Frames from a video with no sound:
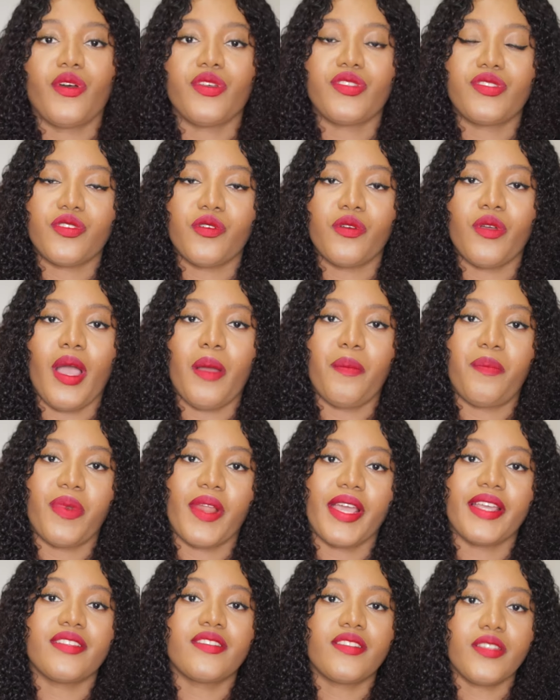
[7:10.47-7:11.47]
also
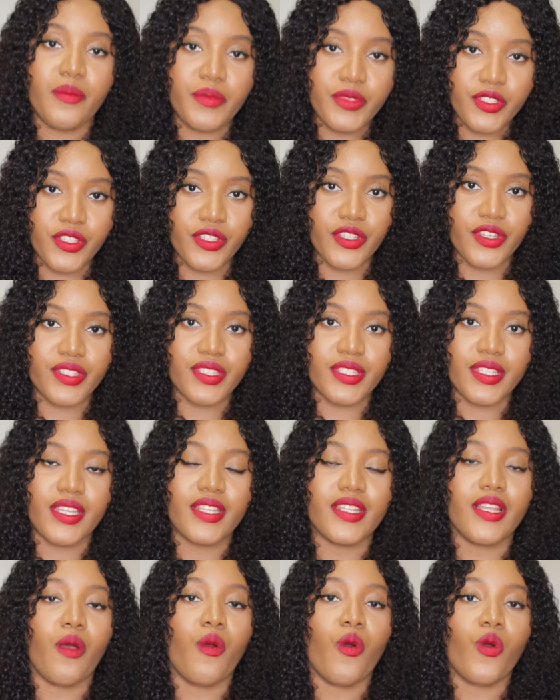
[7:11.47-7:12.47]
applying something on your
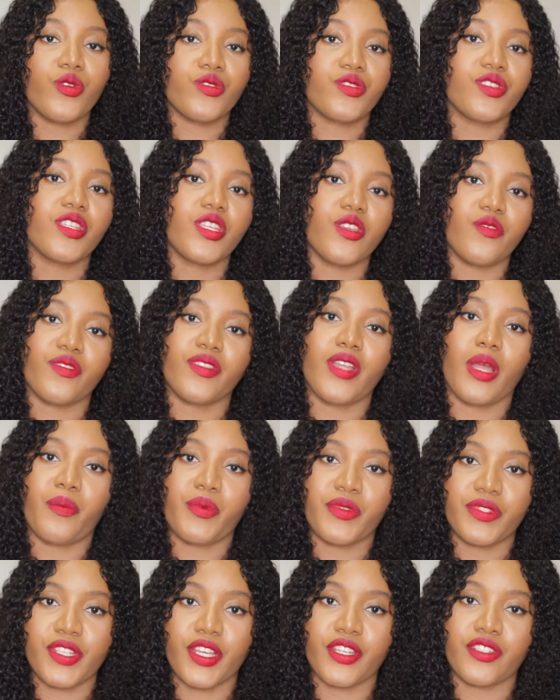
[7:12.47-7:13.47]
skin that will also give you that
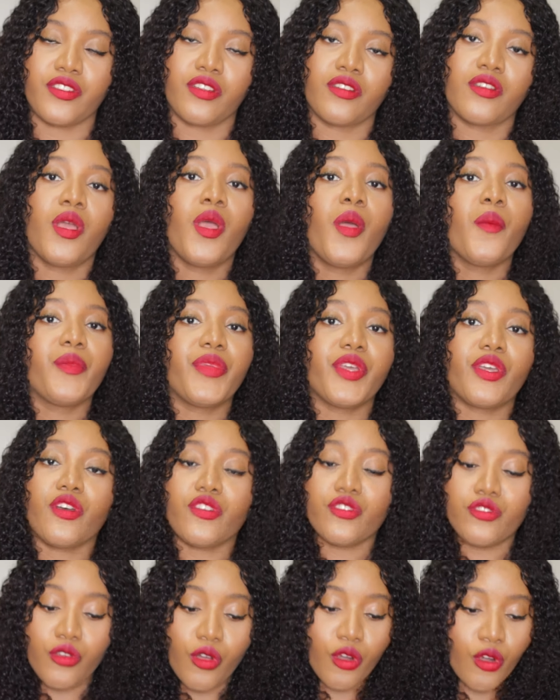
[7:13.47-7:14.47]
protection
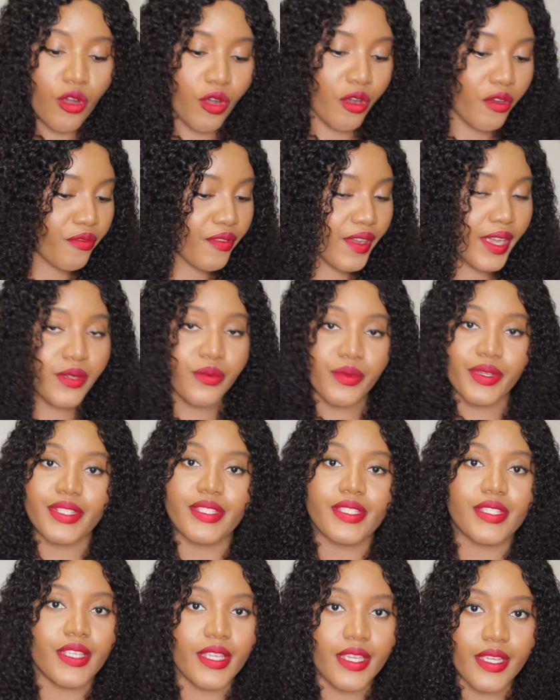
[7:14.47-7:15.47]
because you're covered
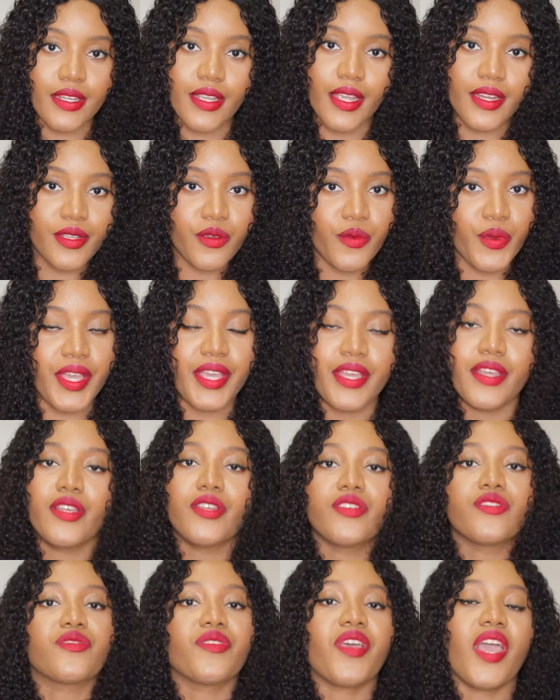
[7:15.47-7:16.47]
with skin anyway,
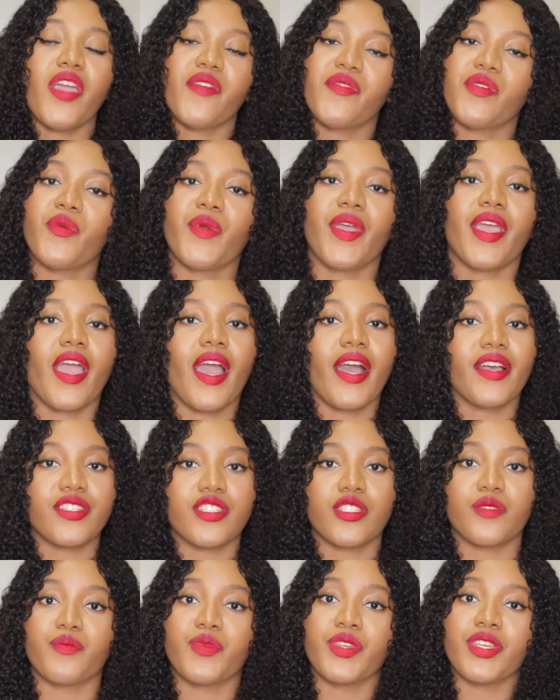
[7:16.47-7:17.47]
so everywhere
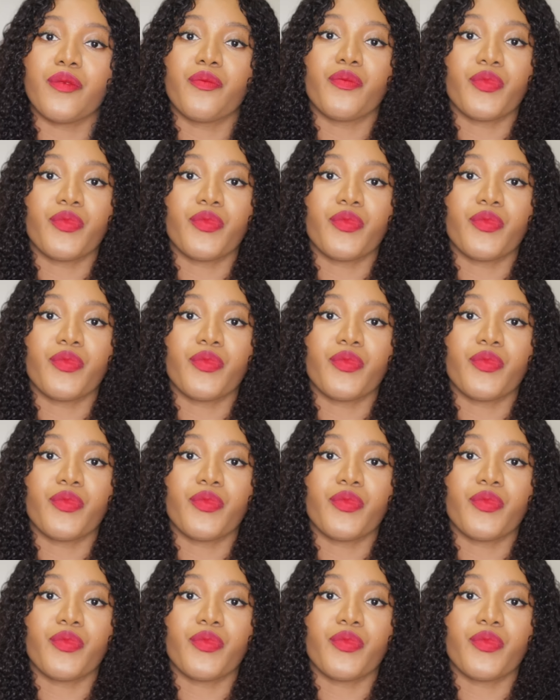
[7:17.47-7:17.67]
has to be